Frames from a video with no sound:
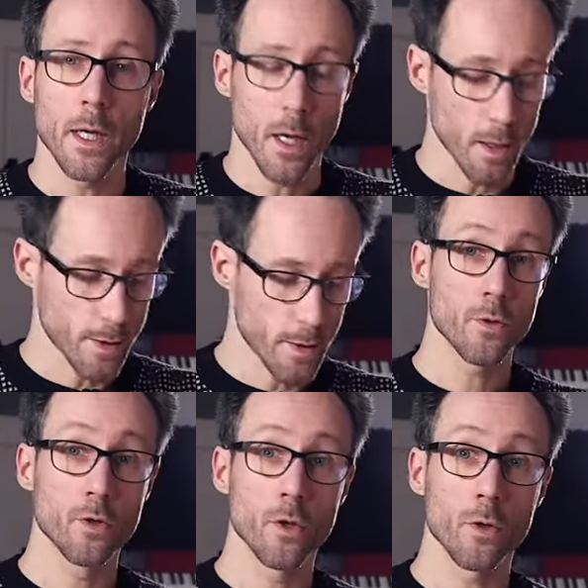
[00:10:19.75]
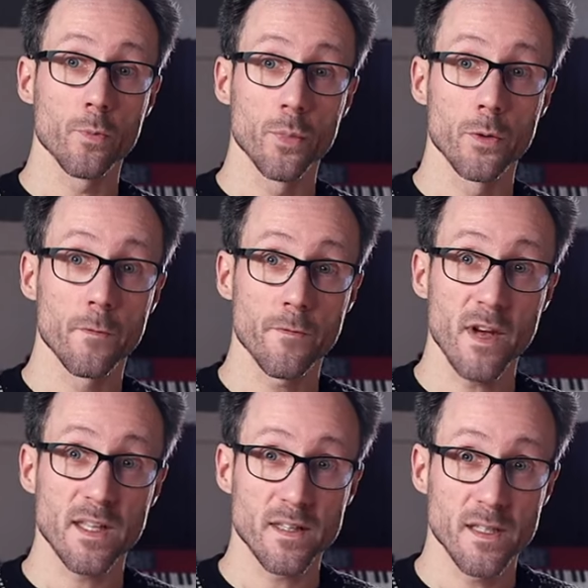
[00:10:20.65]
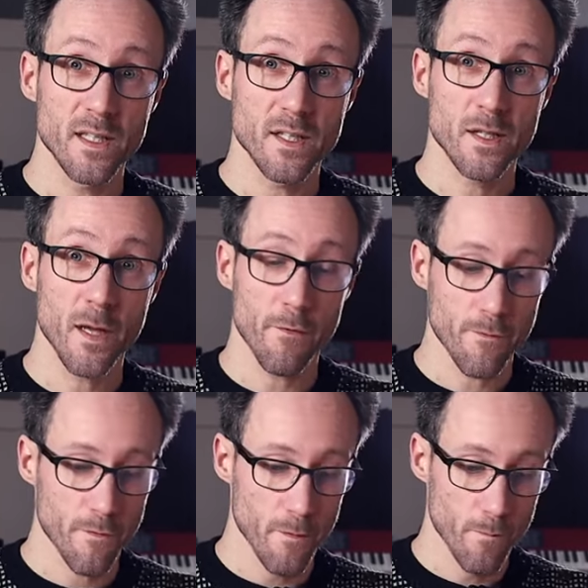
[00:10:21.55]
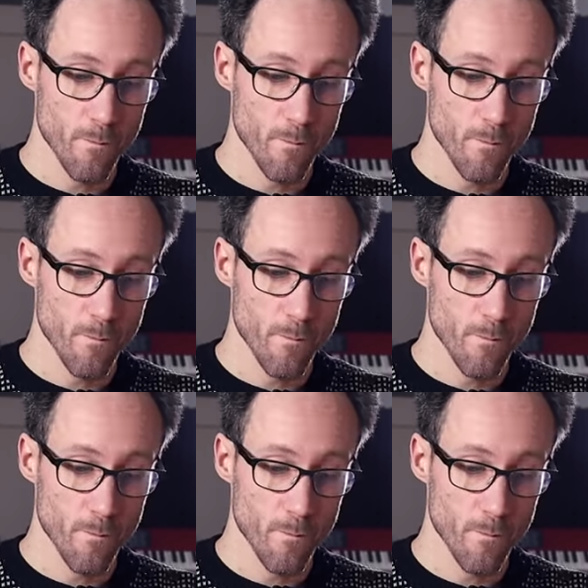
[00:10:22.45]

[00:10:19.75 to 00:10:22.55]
hot. Don't put fancy stuff